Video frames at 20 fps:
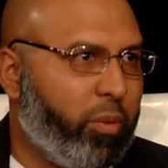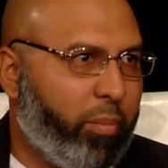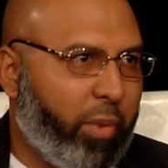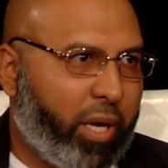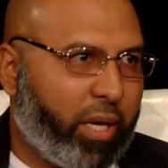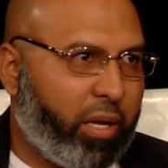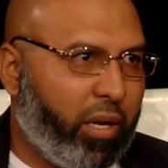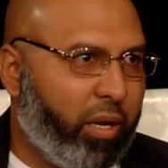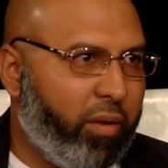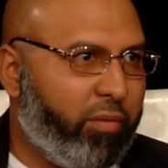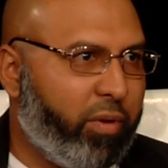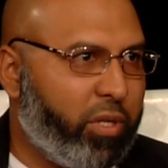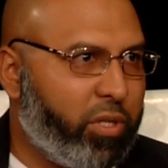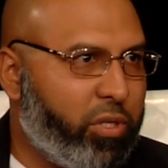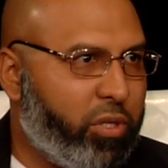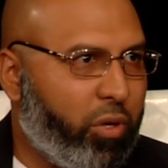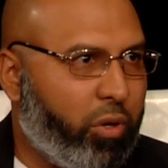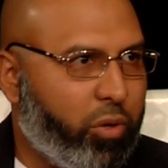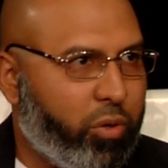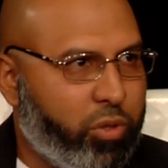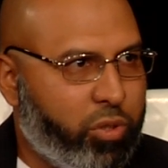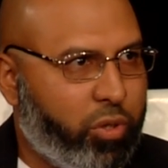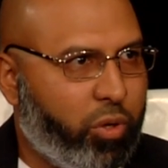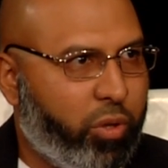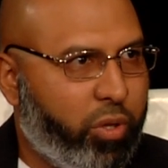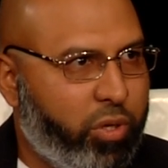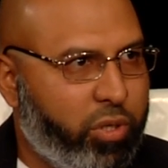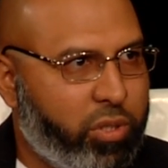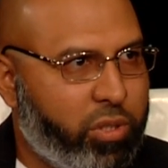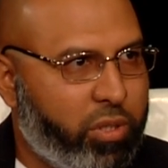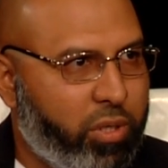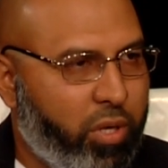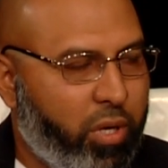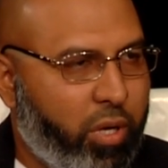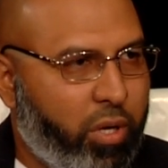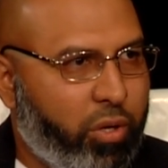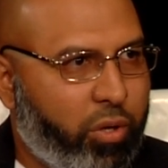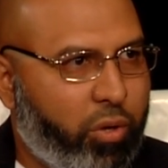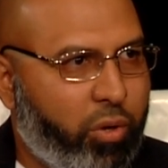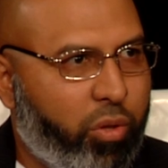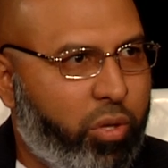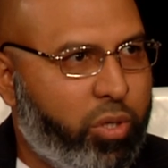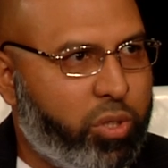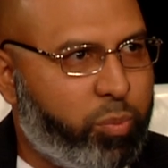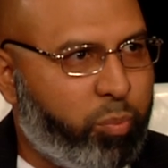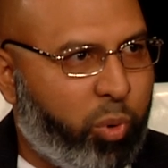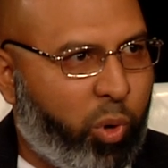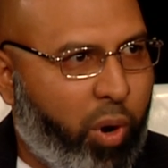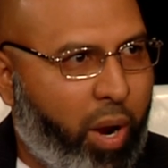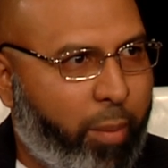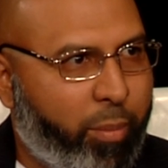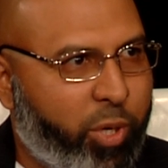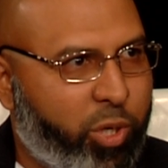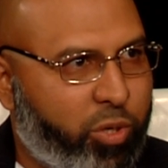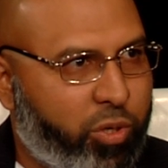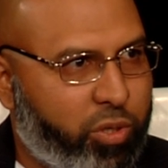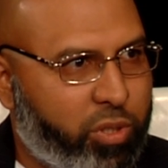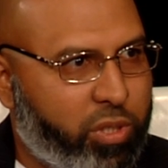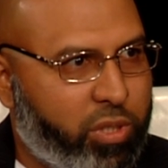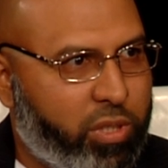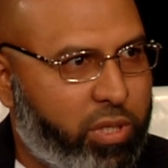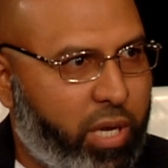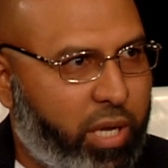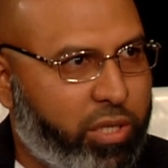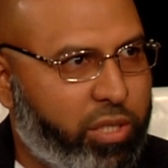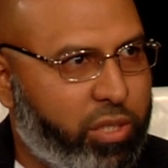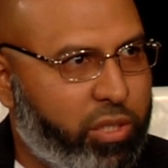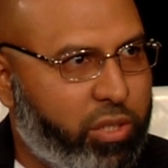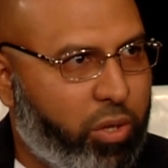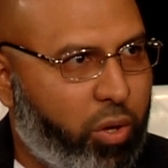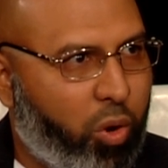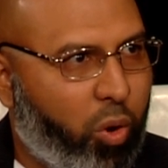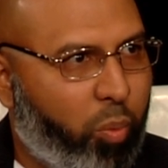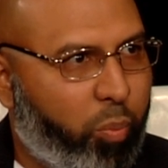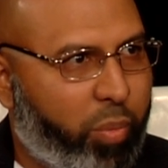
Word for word: to make a living. So there's, there's parameters. It's not just